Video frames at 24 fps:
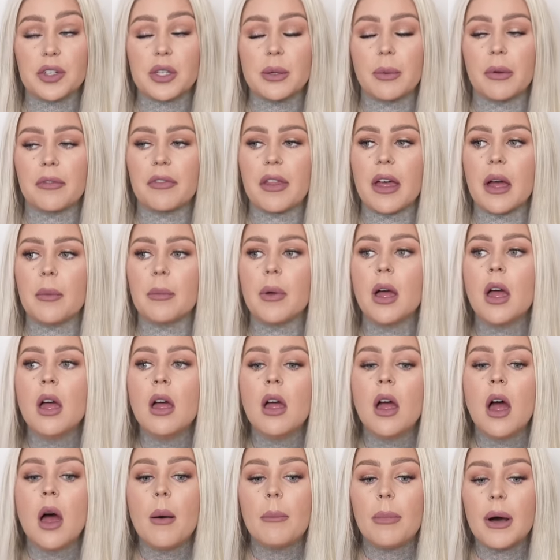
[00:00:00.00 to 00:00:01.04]
some of them.
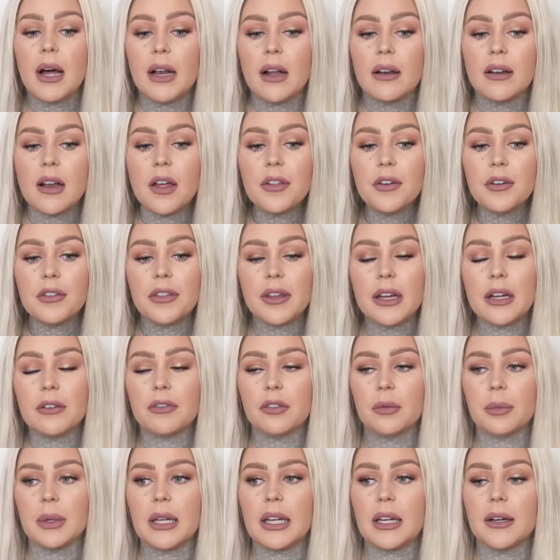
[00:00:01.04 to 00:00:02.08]
But another thing
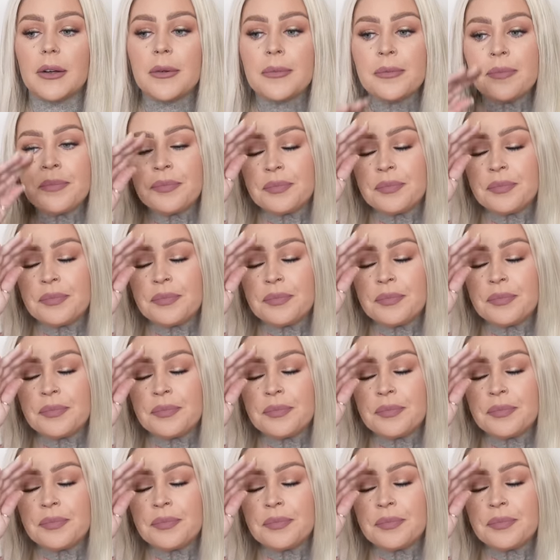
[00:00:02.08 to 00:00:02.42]
for me